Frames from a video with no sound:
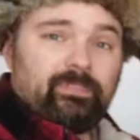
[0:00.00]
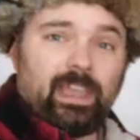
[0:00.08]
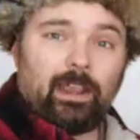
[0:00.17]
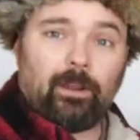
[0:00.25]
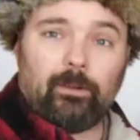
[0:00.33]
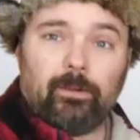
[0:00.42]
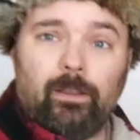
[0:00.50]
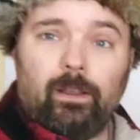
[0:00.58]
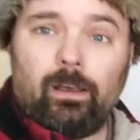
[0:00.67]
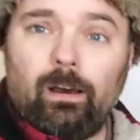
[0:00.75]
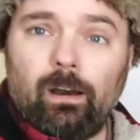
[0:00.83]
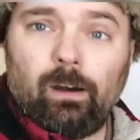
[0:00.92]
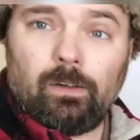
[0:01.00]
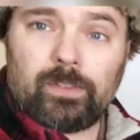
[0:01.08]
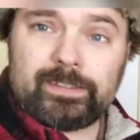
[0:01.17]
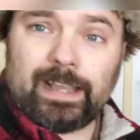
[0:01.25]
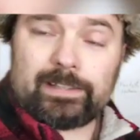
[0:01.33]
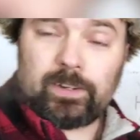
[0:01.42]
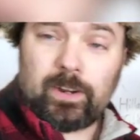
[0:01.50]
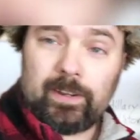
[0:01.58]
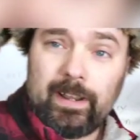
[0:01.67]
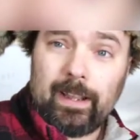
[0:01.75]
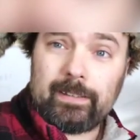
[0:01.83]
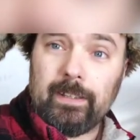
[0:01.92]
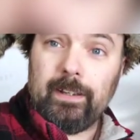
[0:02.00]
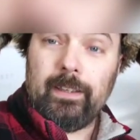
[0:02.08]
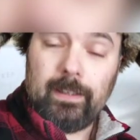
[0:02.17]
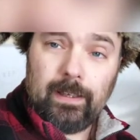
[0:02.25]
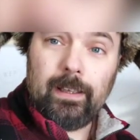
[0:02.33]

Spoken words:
There. All the dots are connected.